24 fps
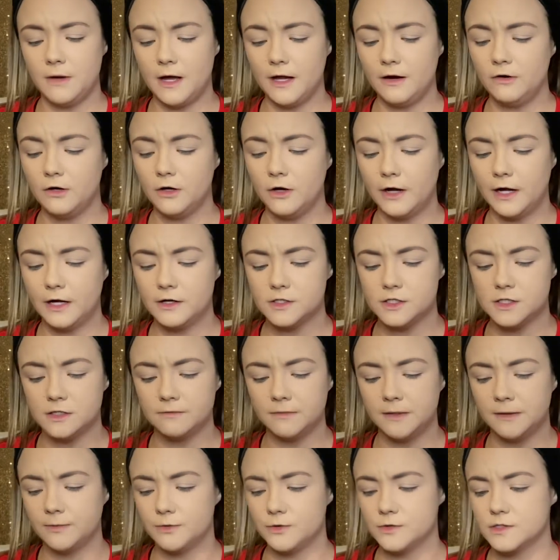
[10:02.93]
don't know how some
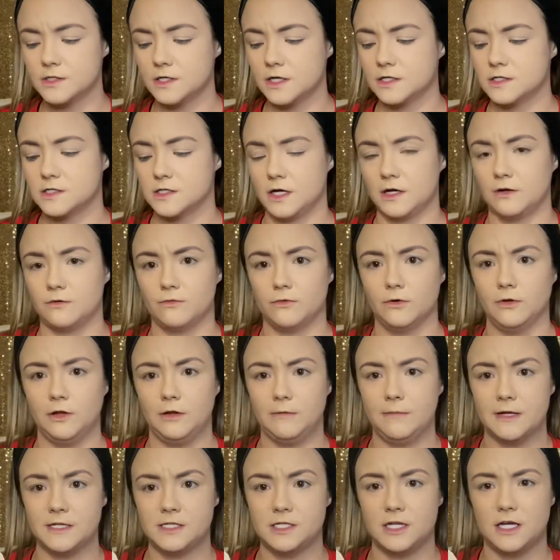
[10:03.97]
people's gets like really
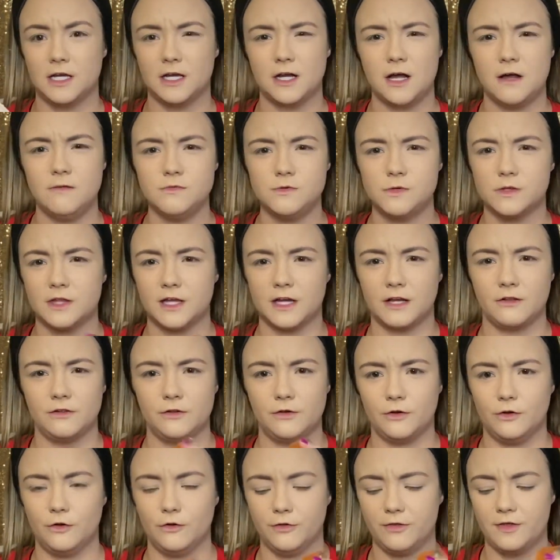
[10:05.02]
messy. It comes with like a
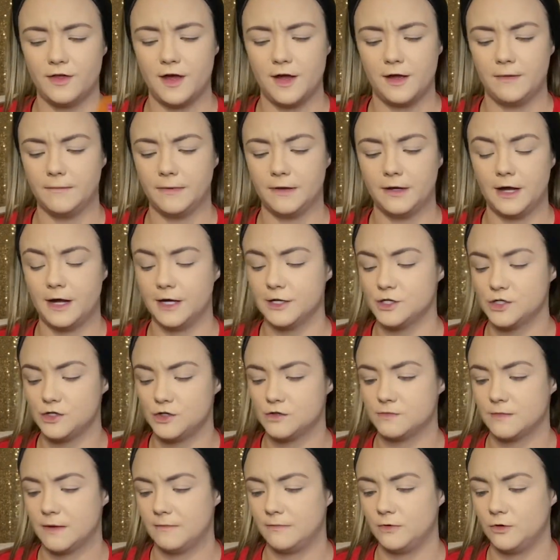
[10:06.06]
little thing, but I just use
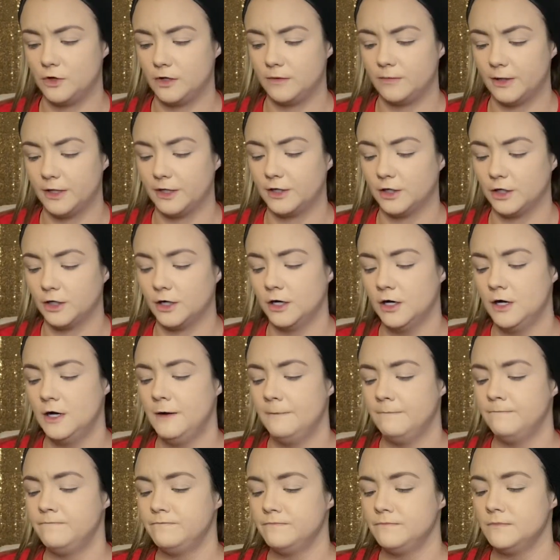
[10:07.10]
my beauty blender
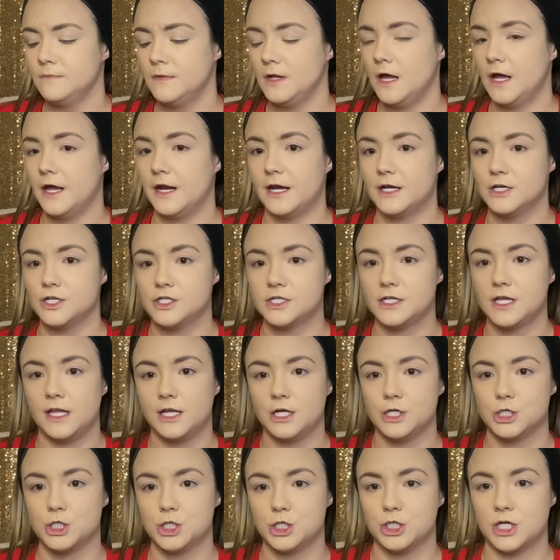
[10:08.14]
and I just kind of
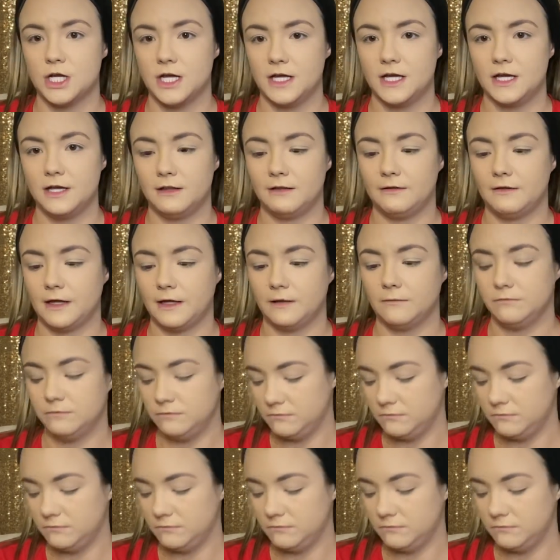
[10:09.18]
shake it like